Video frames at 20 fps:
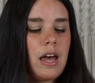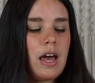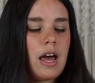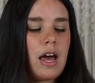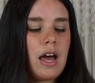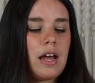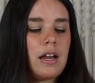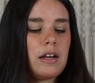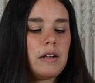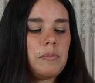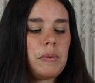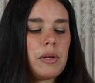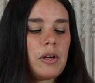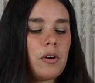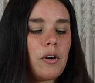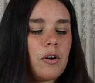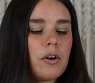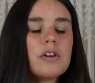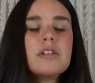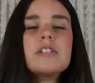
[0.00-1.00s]
And
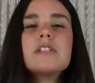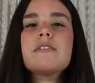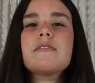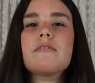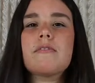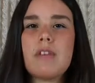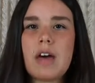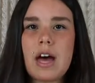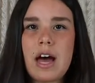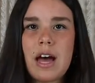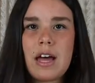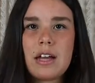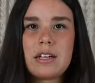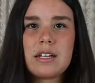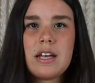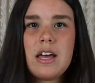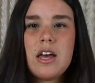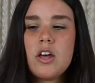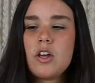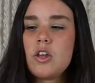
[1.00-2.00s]
because of that,
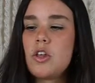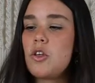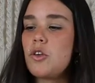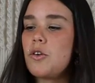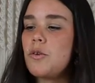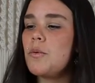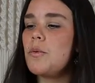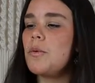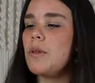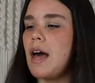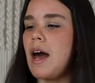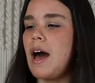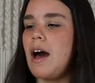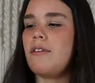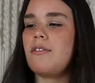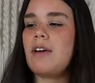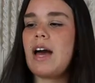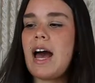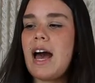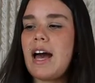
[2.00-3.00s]
you will
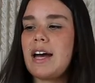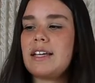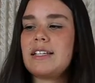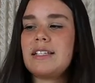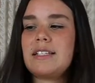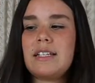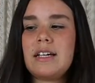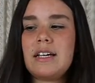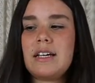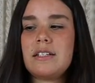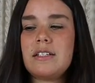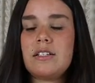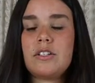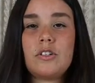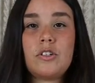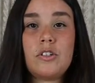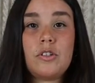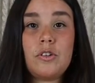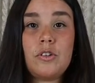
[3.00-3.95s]
have access